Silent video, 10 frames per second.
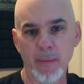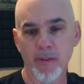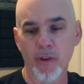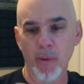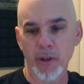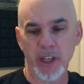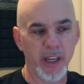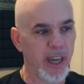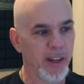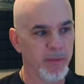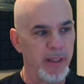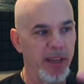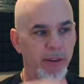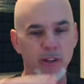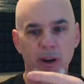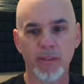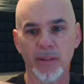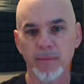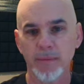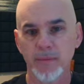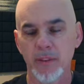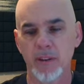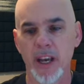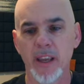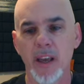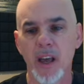My 401g account is my daily driver, right?